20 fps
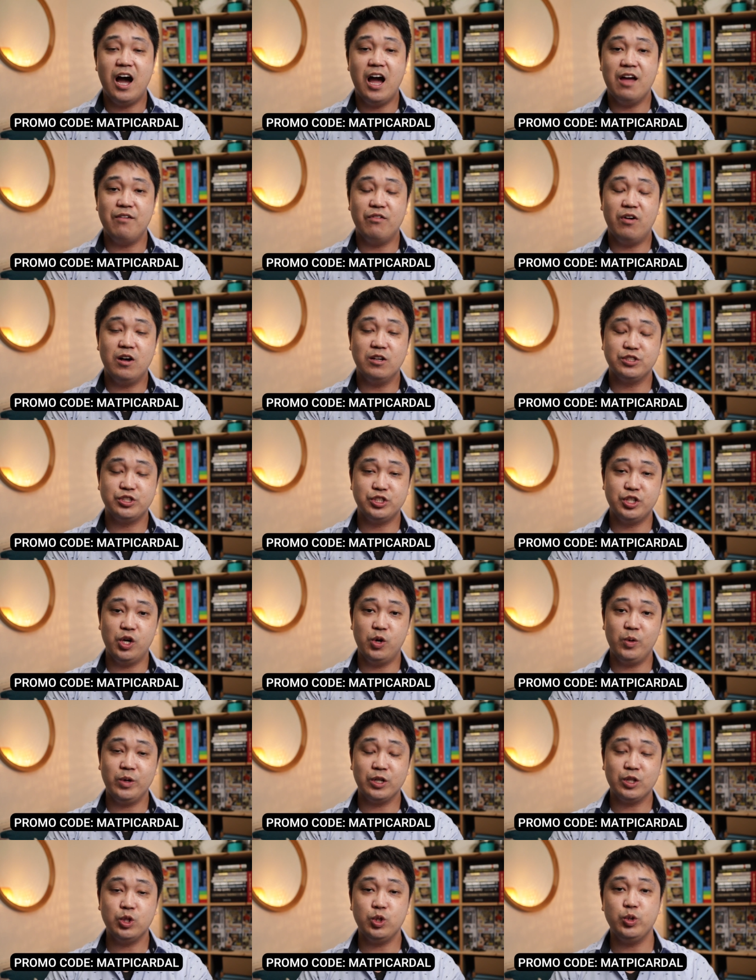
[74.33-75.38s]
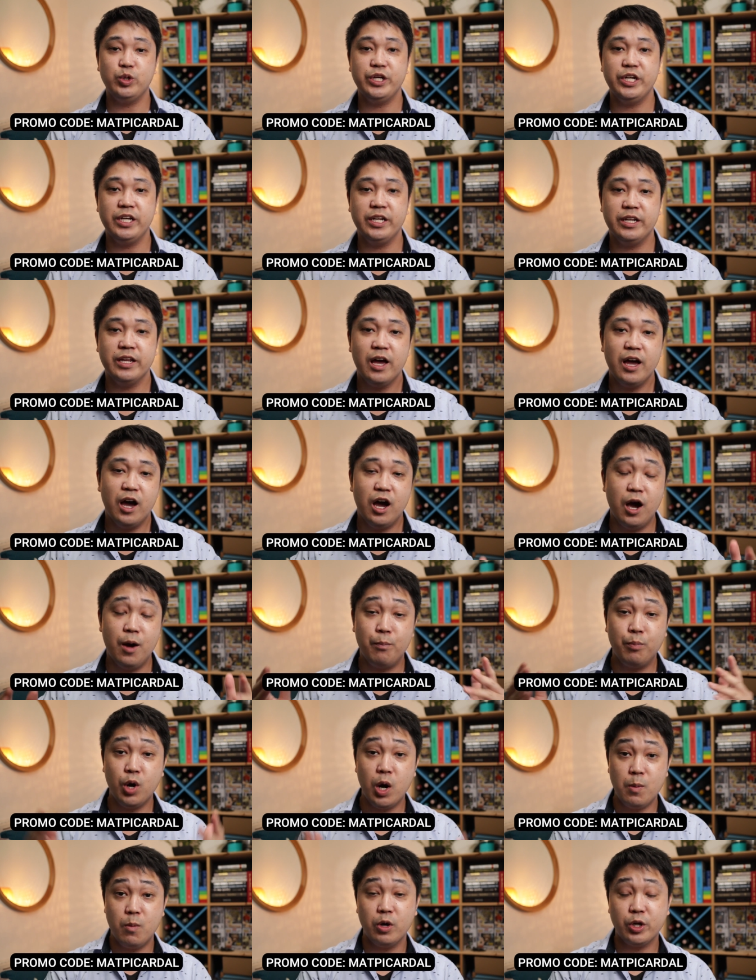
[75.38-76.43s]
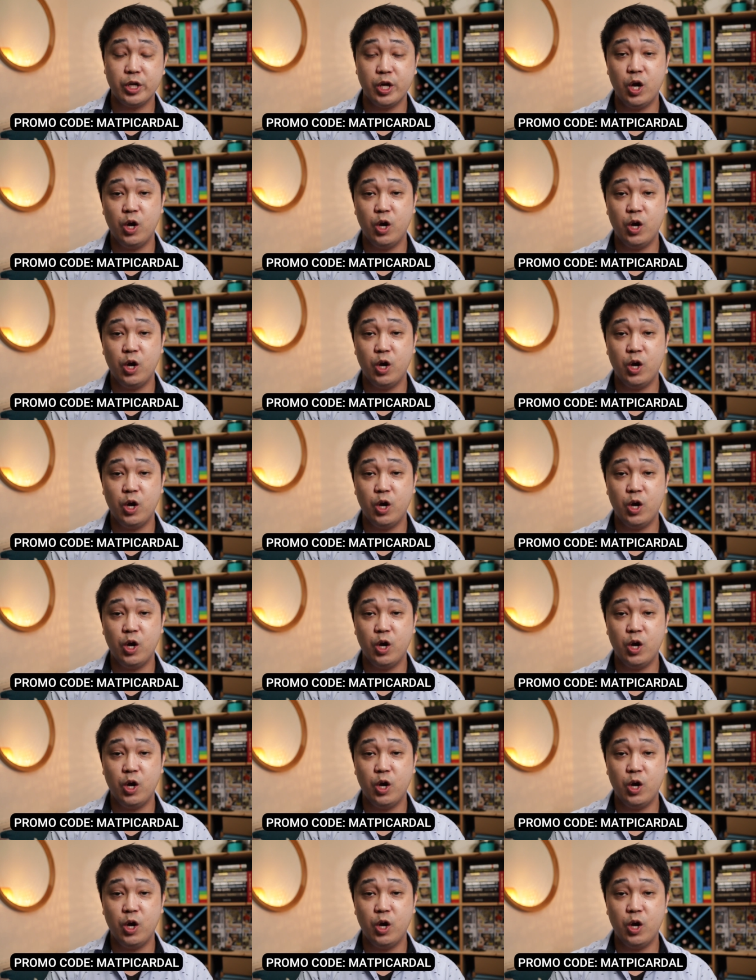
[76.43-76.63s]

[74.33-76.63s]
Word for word: I've also included a promo